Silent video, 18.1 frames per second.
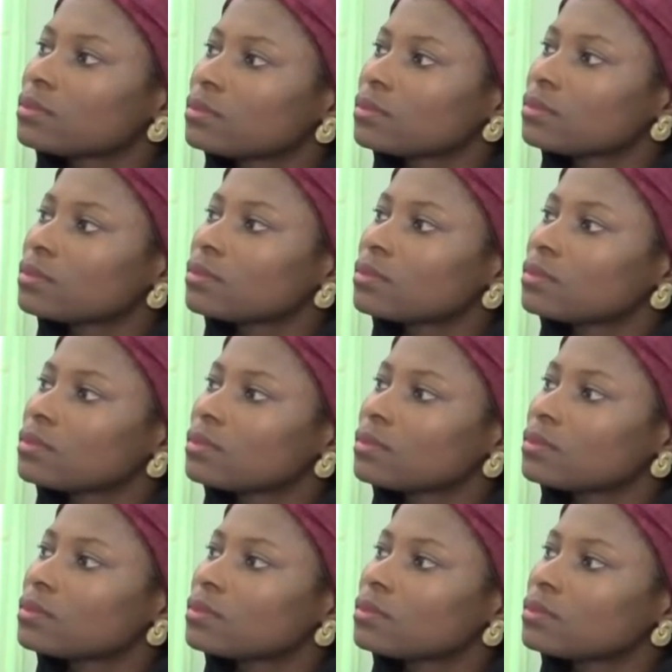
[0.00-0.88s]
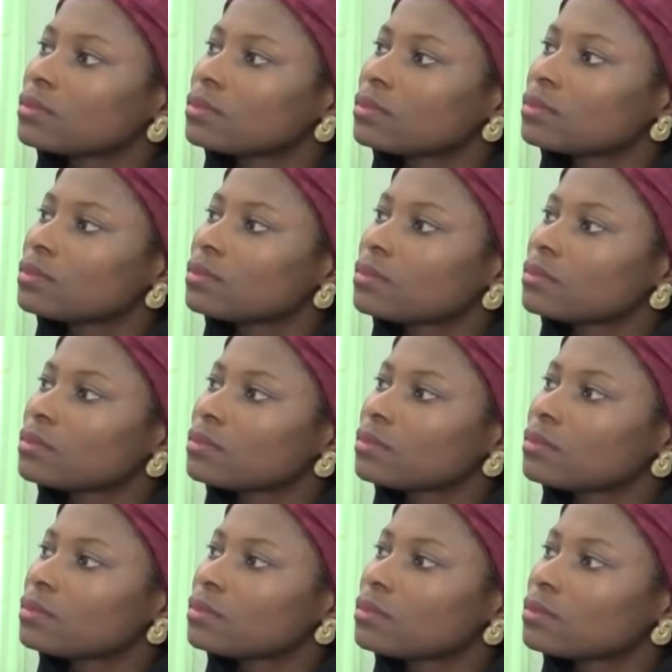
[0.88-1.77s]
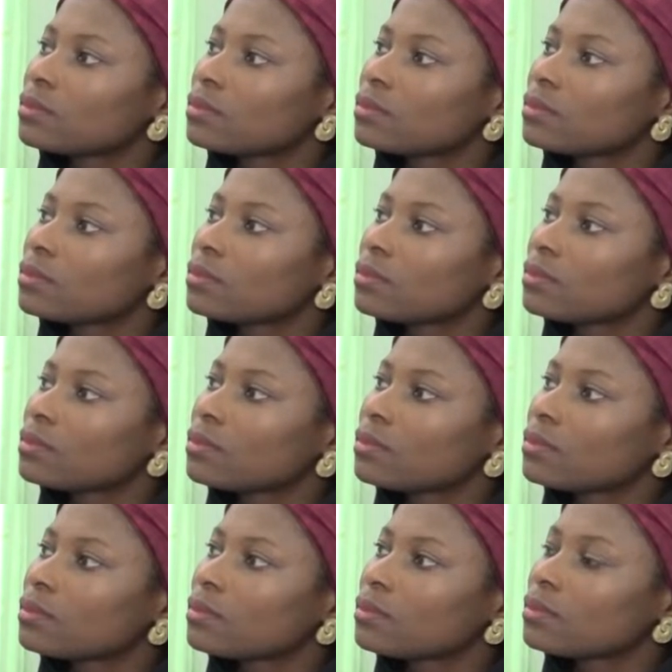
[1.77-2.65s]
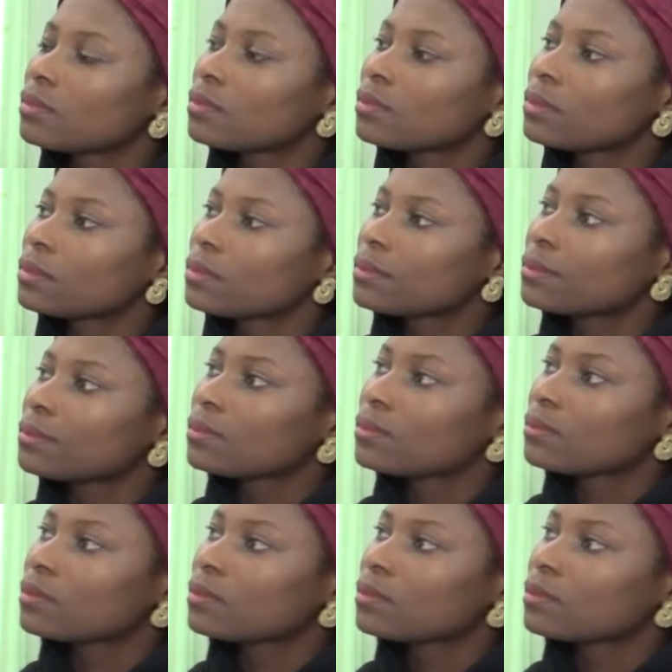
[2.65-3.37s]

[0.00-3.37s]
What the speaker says: This person isn't speaking.